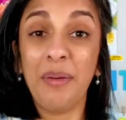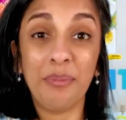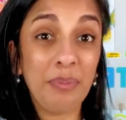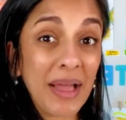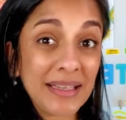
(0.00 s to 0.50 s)

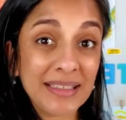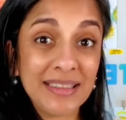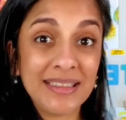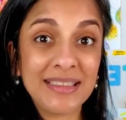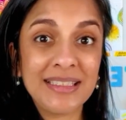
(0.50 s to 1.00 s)

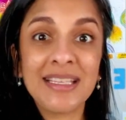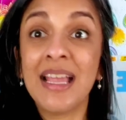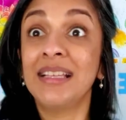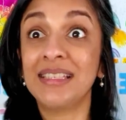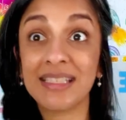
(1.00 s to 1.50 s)
buttons,
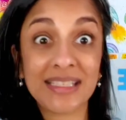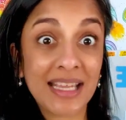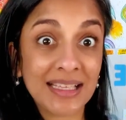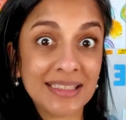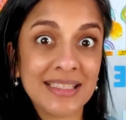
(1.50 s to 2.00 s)

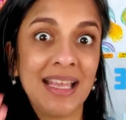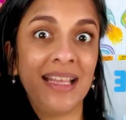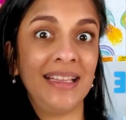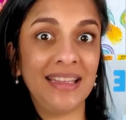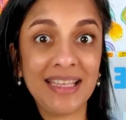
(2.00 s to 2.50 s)
sticks,
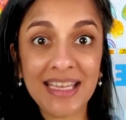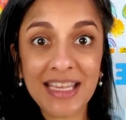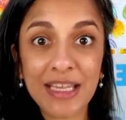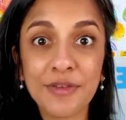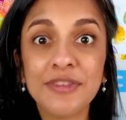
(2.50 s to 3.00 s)

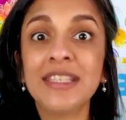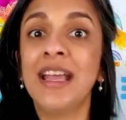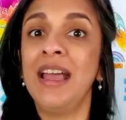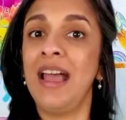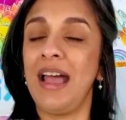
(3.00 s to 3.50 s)
leaves,
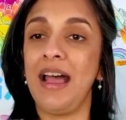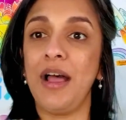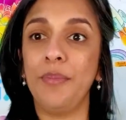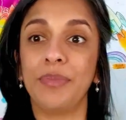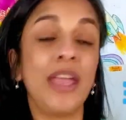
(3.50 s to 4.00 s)

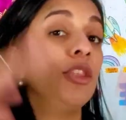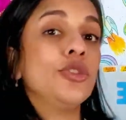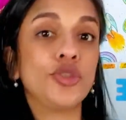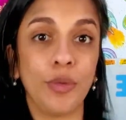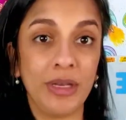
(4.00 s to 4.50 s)
and there's
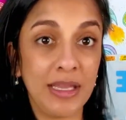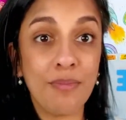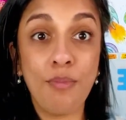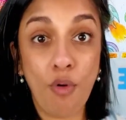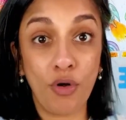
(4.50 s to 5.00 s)
so many
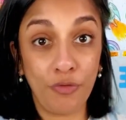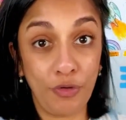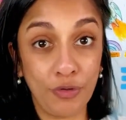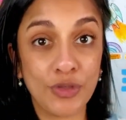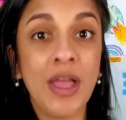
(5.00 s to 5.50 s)
more of
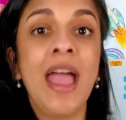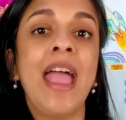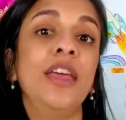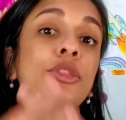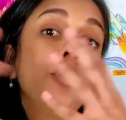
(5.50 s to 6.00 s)
those.
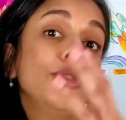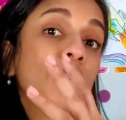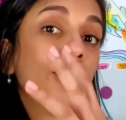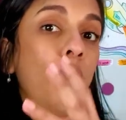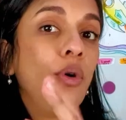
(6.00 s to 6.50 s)
And those are
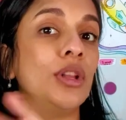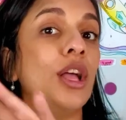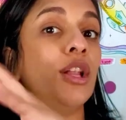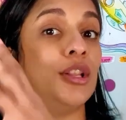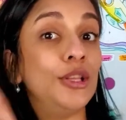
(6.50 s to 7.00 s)
all
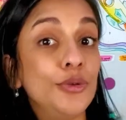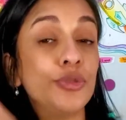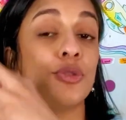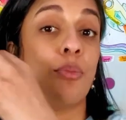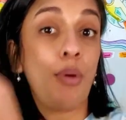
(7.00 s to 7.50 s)
loose
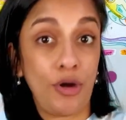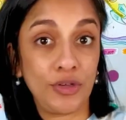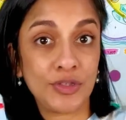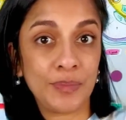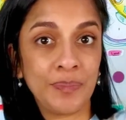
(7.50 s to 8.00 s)

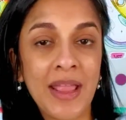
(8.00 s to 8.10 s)
parts.